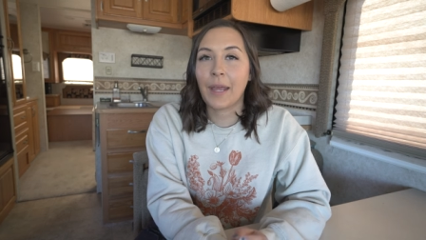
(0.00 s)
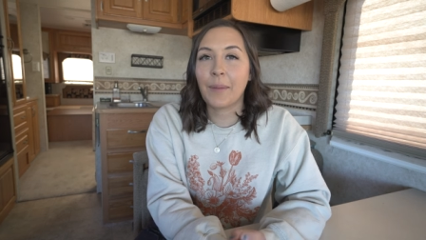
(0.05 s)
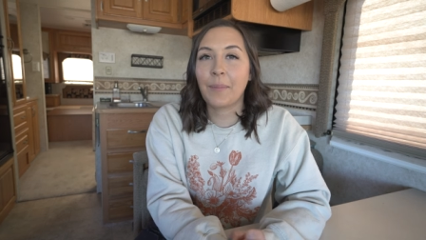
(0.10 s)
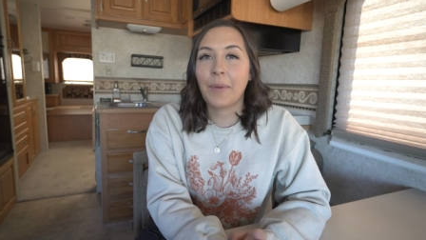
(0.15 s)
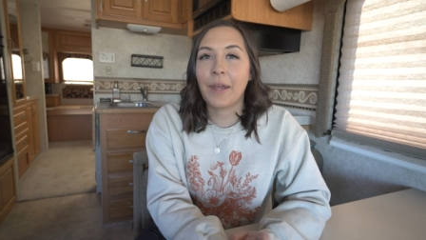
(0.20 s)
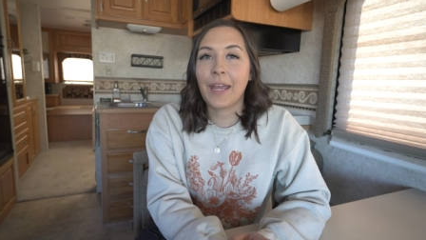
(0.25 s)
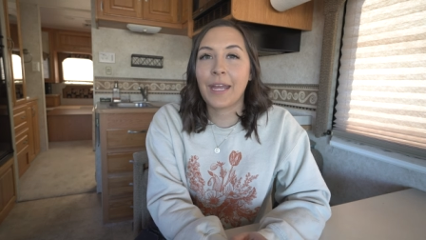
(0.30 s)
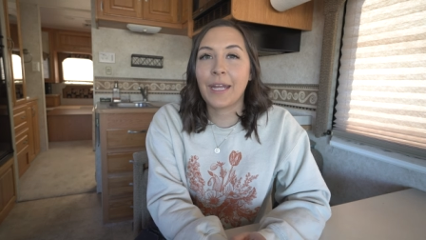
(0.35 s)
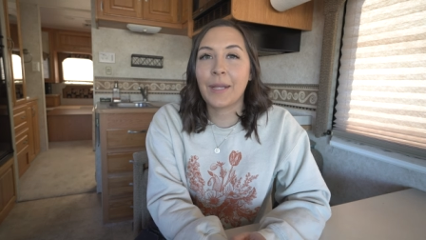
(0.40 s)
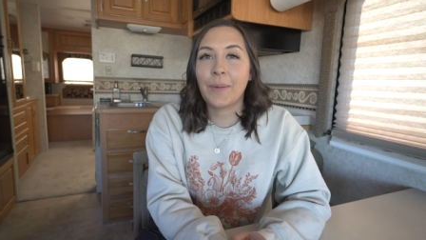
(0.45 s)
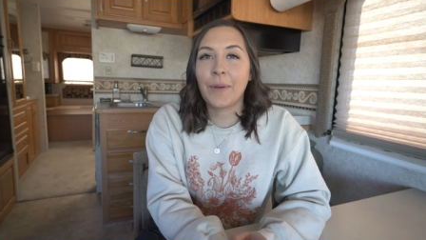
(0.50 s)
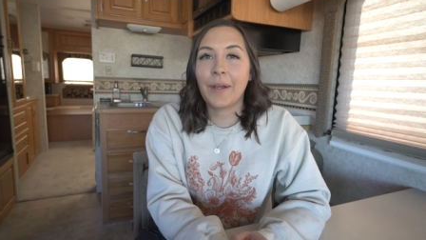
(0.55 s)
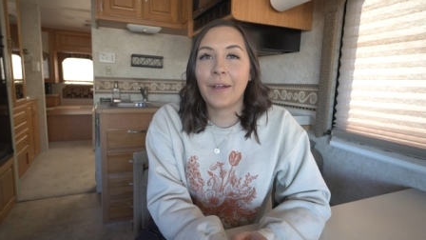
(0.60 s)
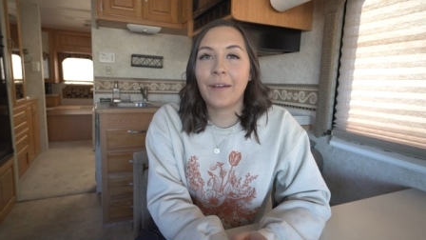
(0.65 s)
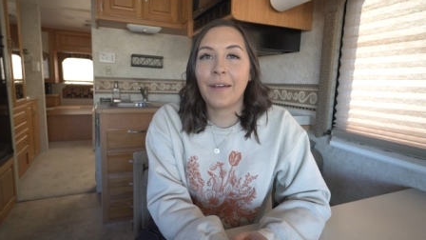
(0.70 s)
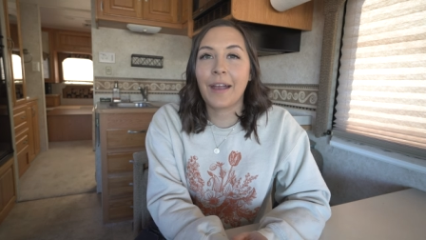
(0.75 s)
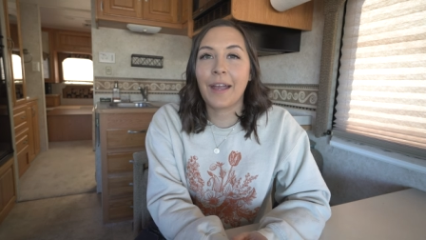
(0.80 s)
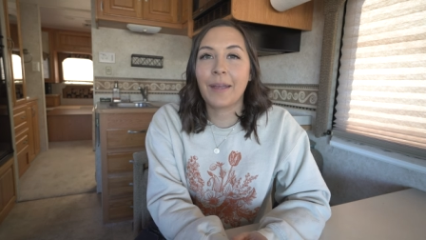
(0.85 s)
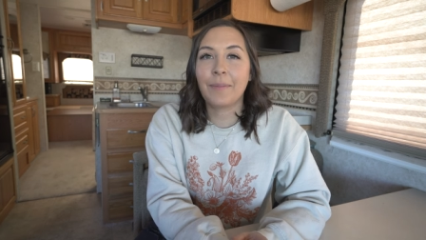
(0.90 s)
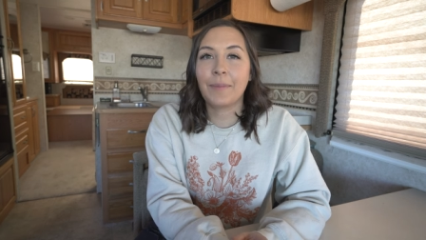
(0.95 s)
And by
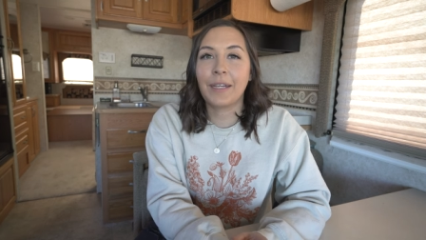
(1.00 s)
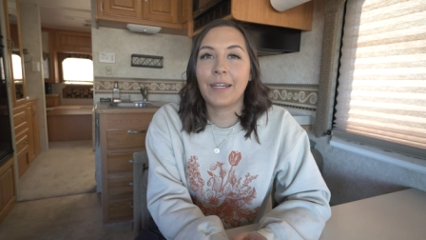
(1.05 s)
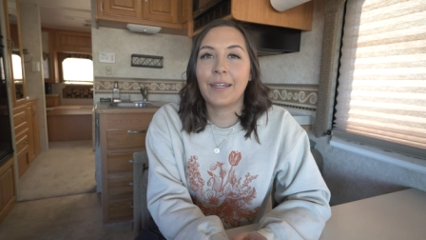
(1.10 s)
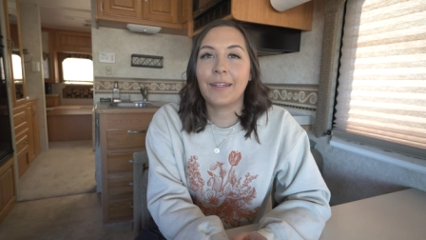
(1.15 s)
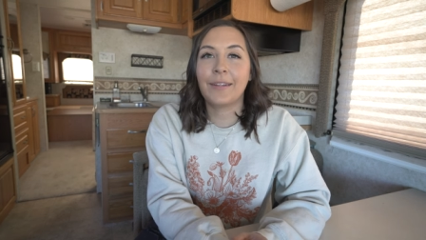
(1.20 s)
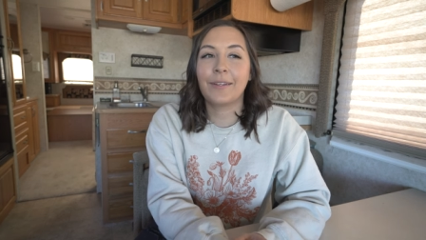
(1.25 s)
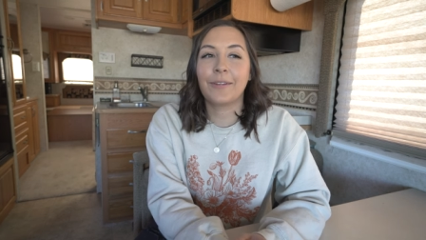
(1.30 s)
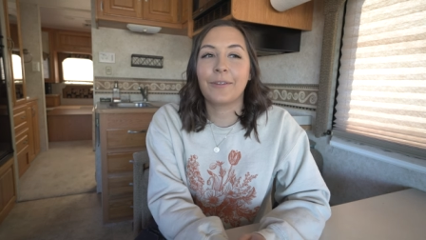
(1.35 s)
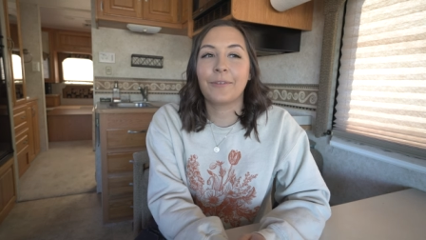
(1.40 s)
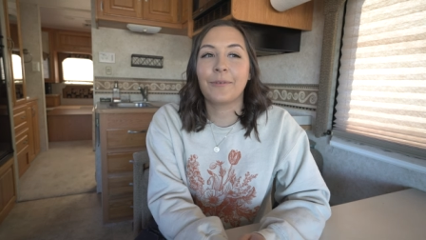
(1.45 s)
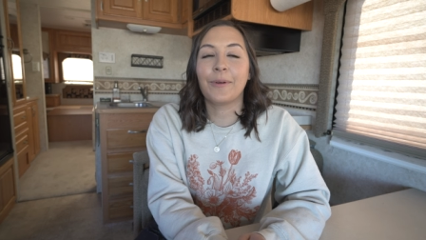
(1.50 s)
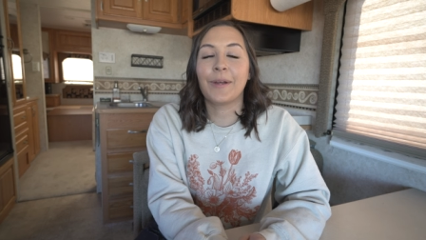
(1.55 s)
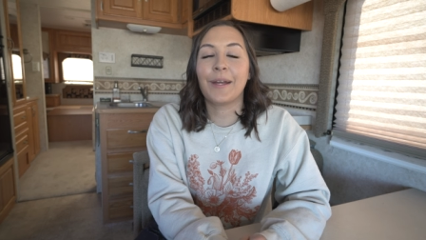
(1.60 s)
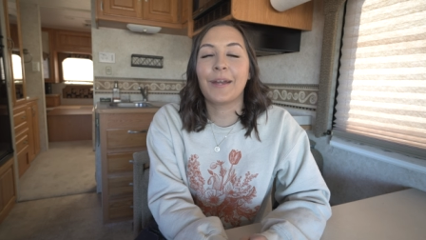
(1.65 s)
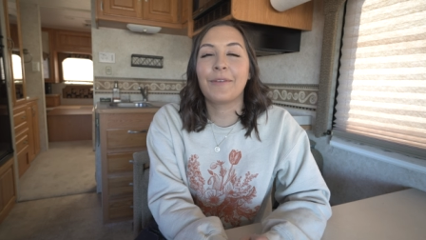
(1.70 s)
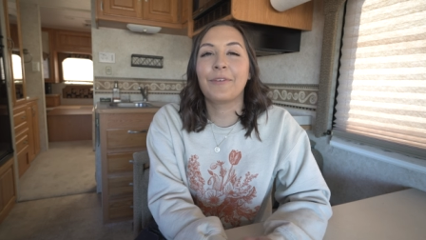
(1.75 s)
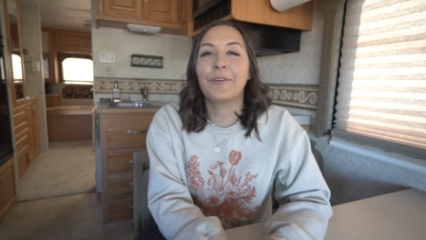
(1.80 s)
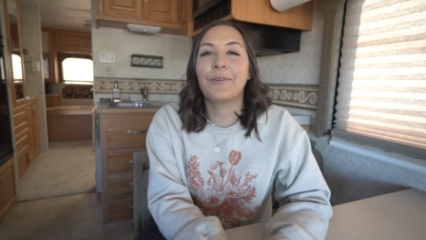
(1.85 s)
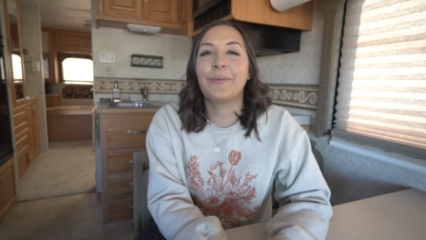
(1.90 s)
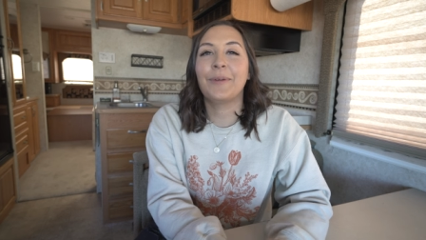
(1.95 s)
anywhere, I mean
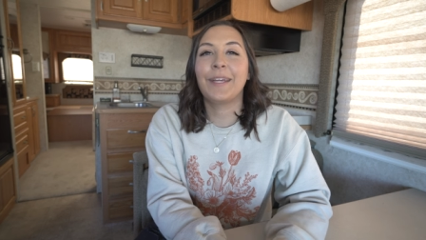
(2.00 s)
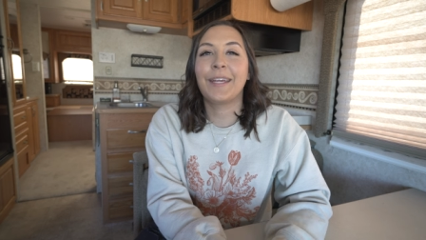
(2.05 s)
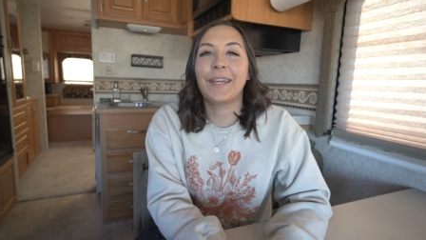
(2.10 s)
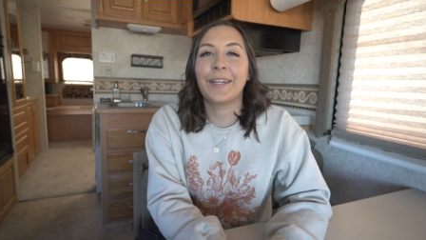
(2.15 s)
wherever we